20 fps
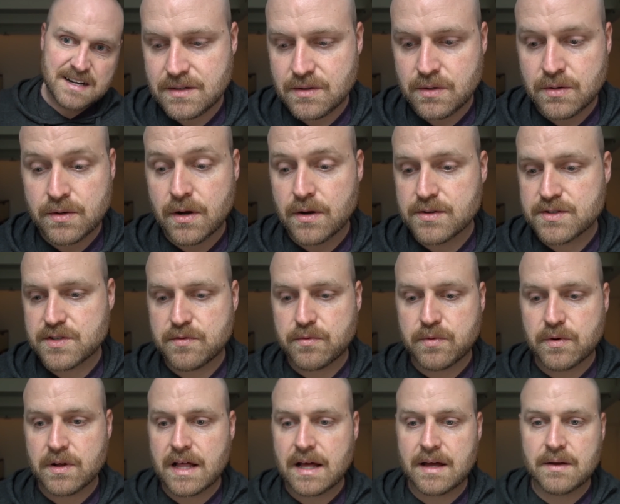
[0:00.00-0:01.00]
Who knows if
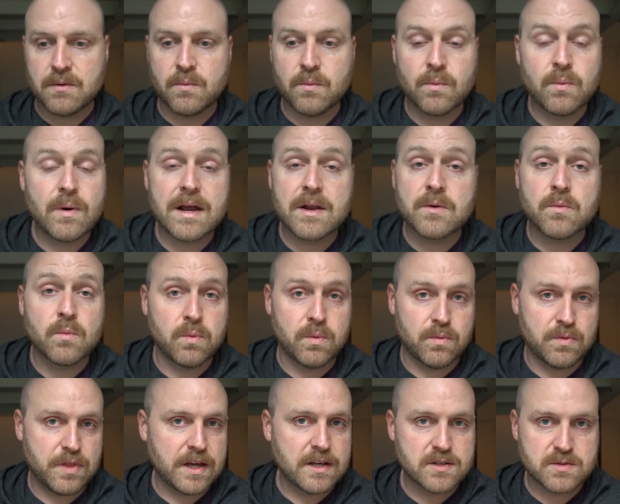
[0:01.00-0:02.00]
we'll when
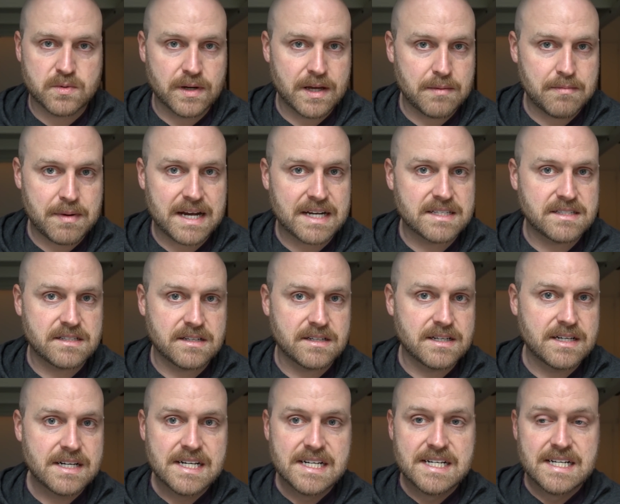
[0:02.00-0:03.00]
things will get back
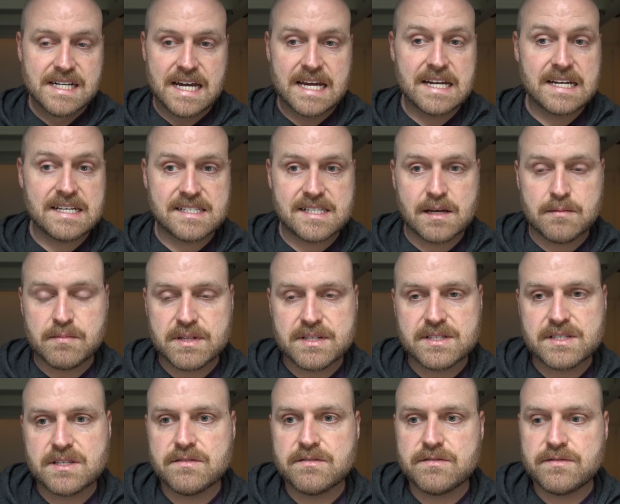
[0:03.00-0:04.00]
to any
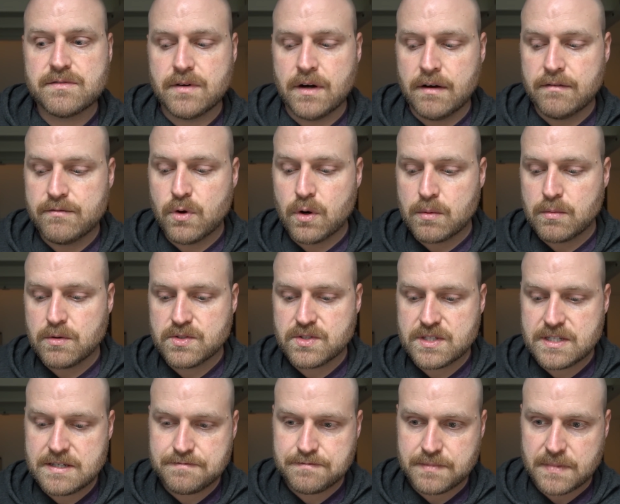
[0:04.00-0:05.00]
semblance of of
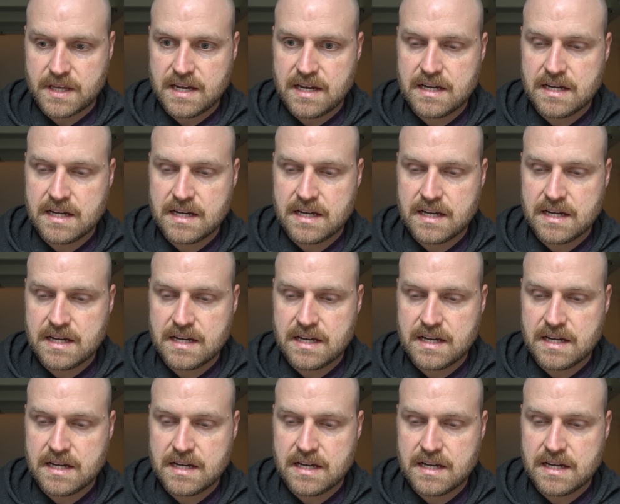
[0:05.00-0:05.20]
normalcy.